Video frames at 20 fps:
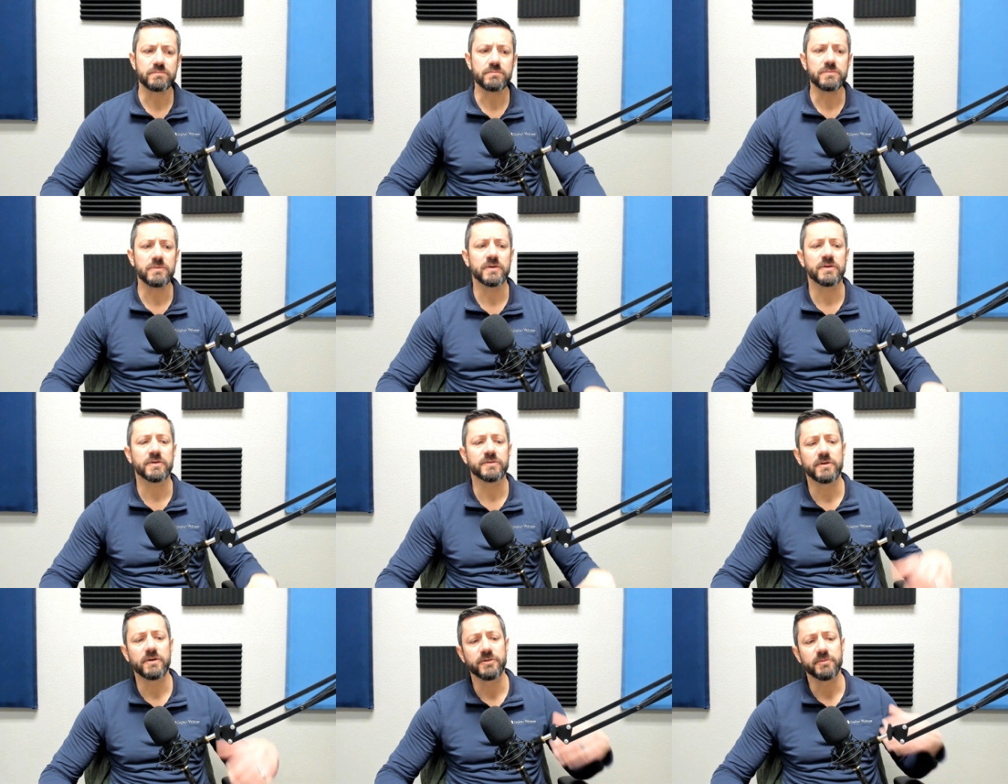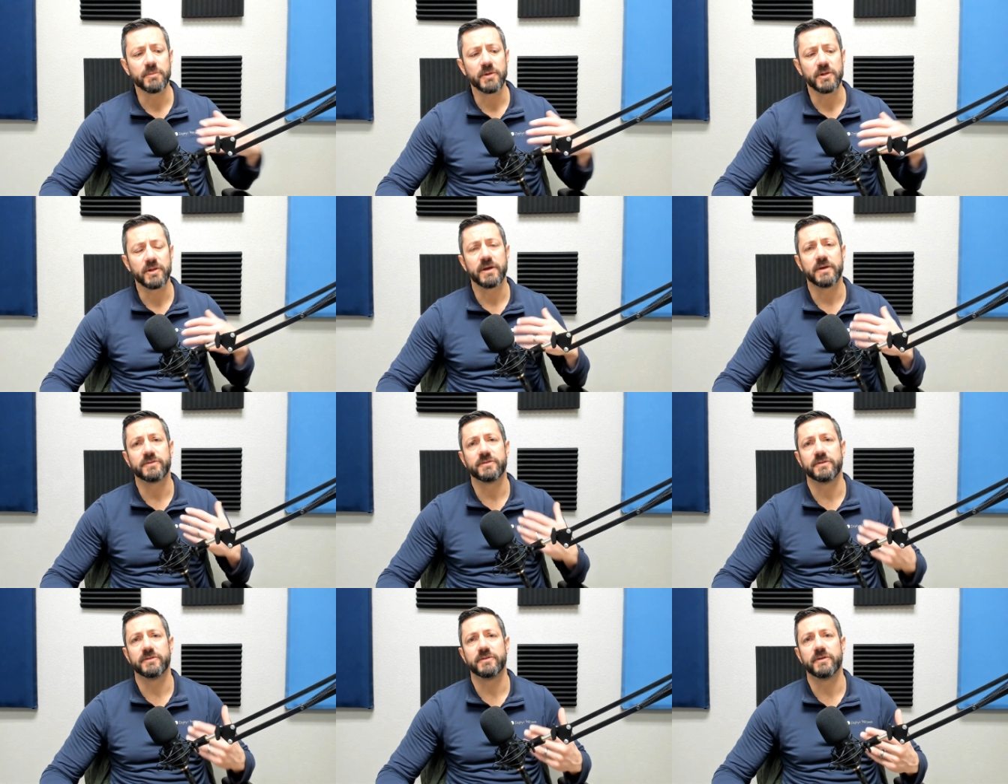Because ultimately,
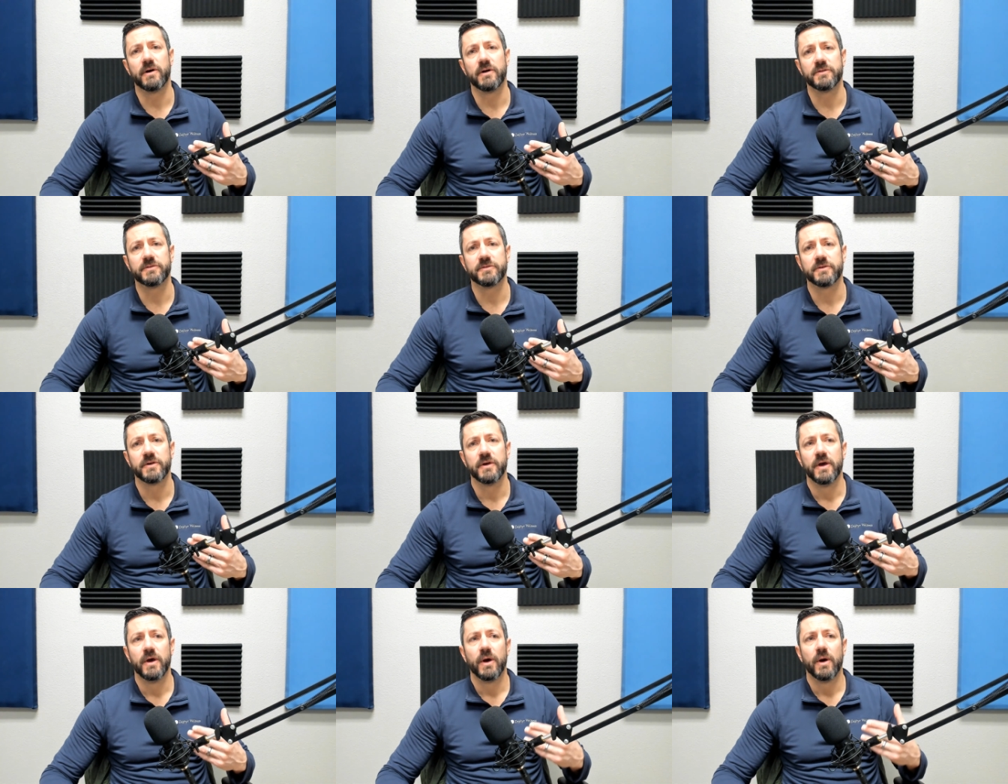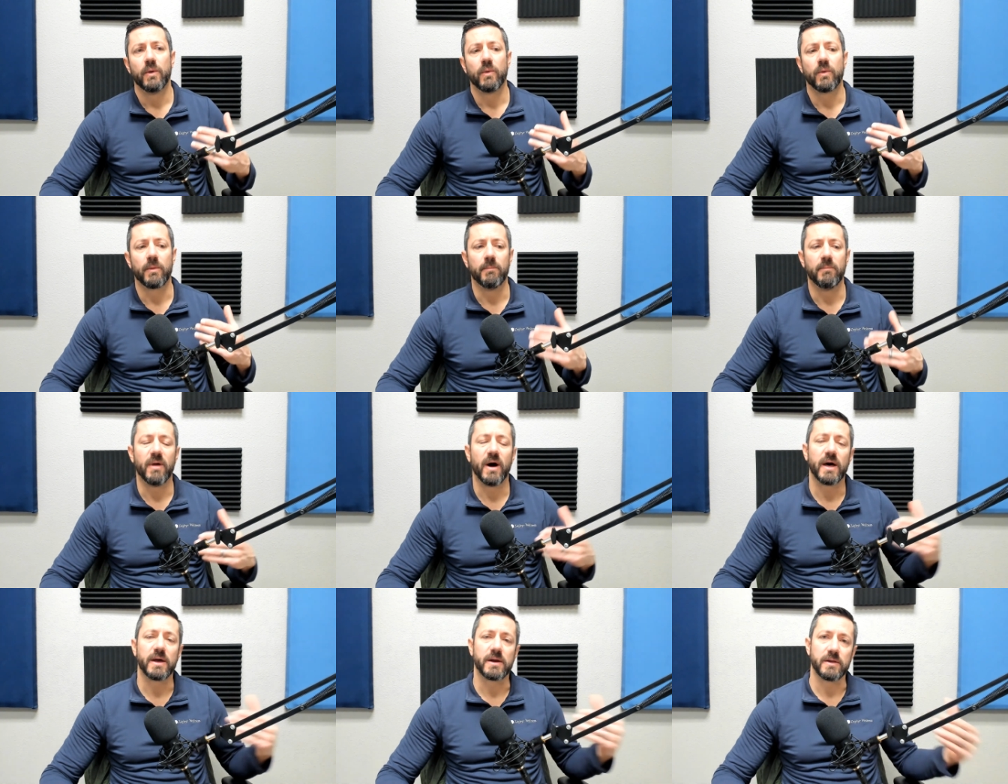as adults, we're
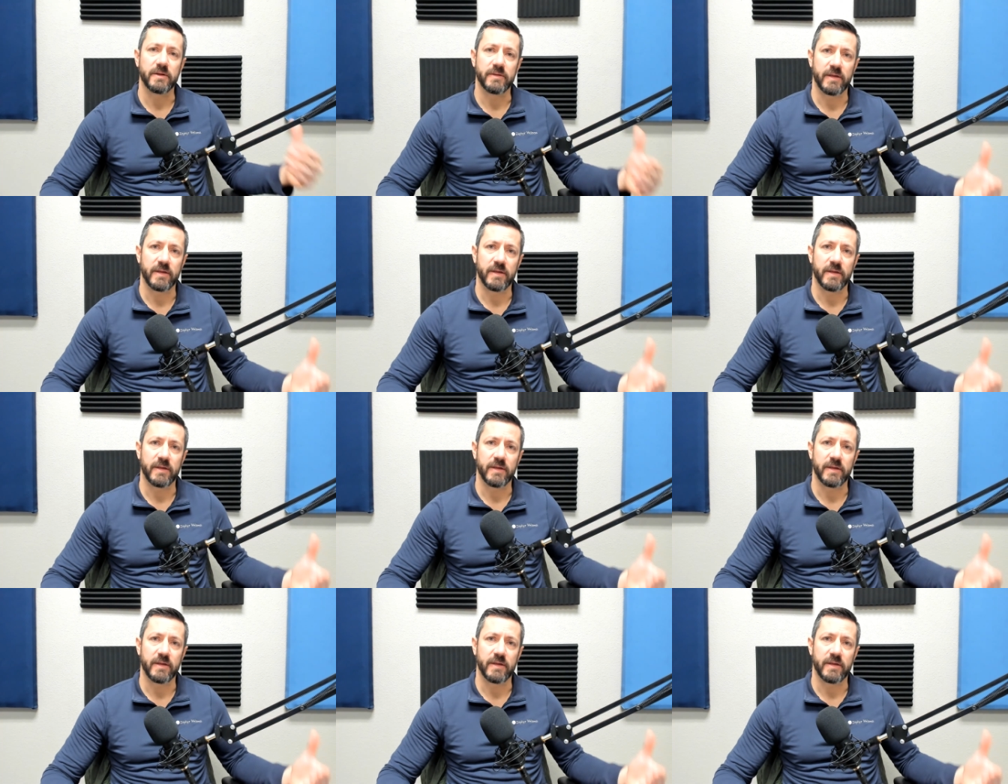modeling